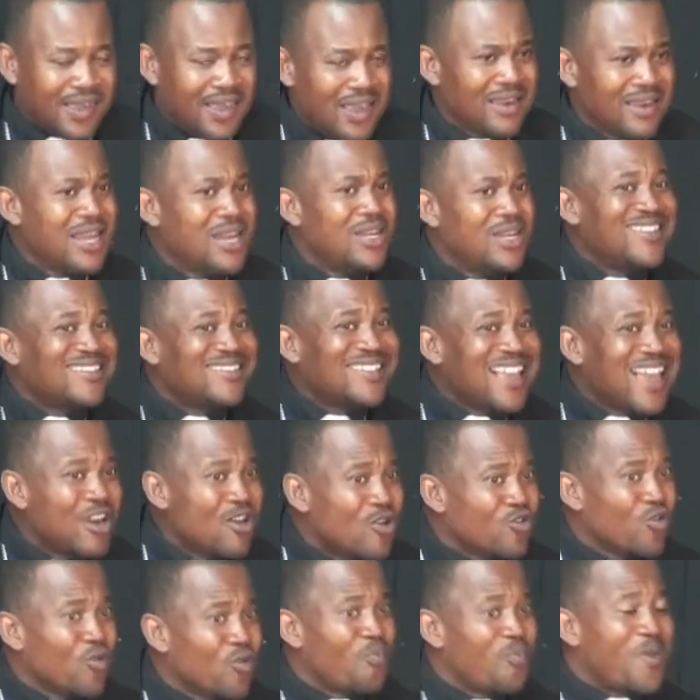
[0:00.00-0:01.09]
They decide not
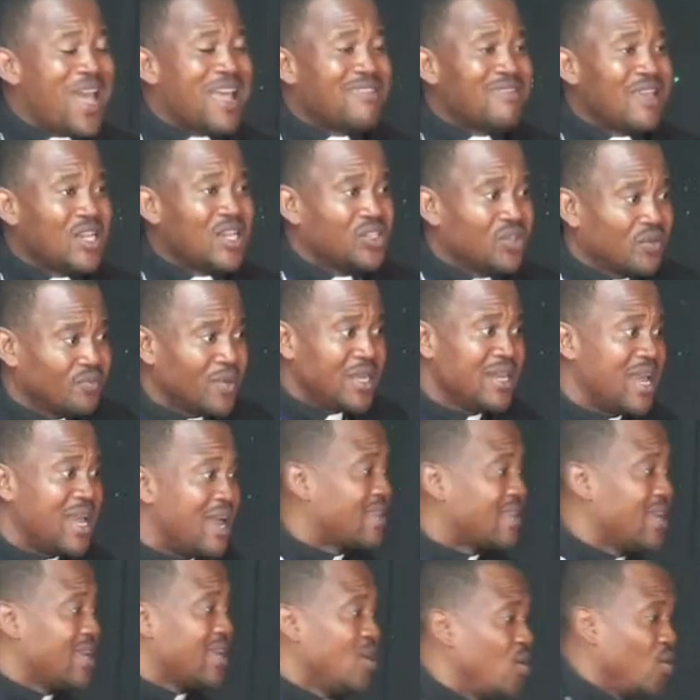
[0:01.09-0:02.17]
to pay attention. They are
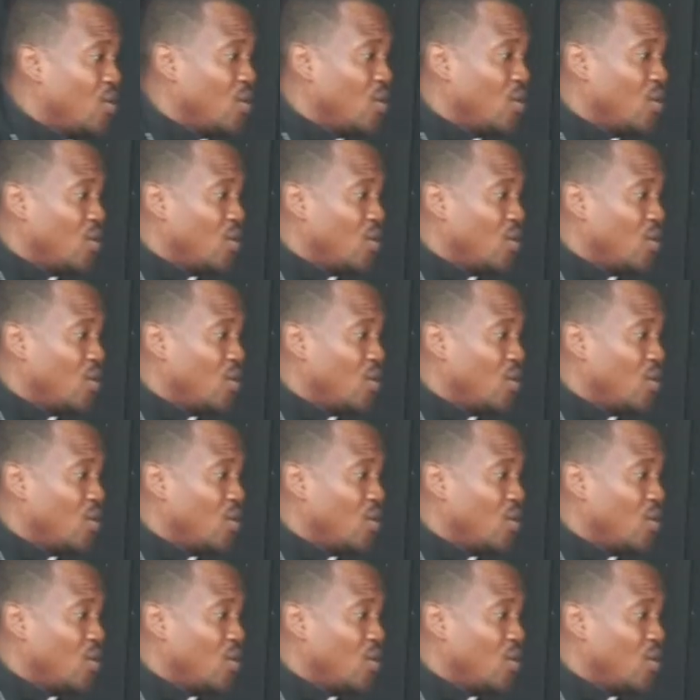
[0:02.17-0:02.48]
saying, no, no.